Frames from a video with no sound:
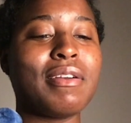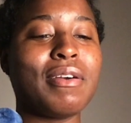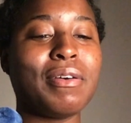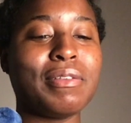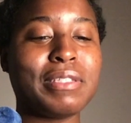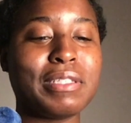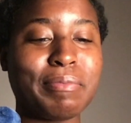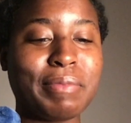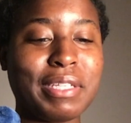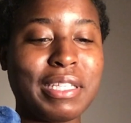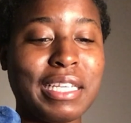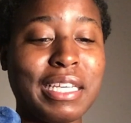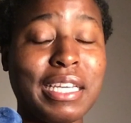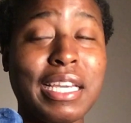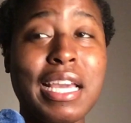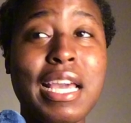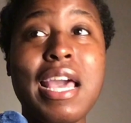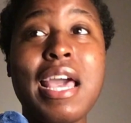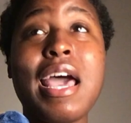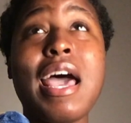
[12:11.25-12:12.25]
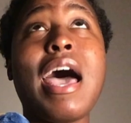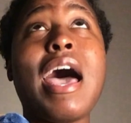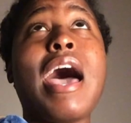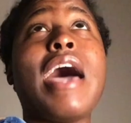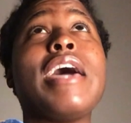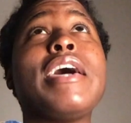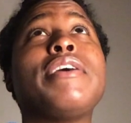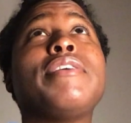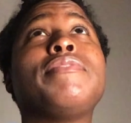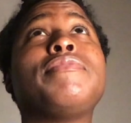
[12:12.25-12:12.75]
Ultimately, I
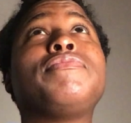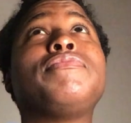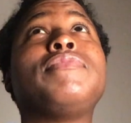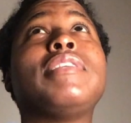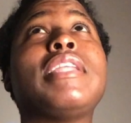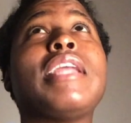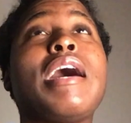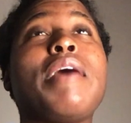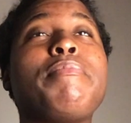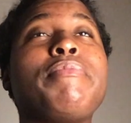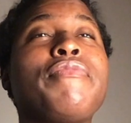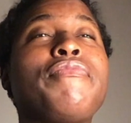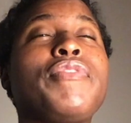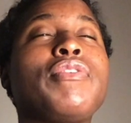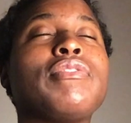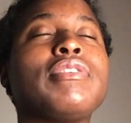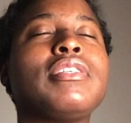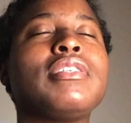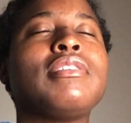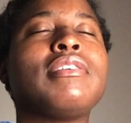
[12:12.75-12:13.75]
have not been focusing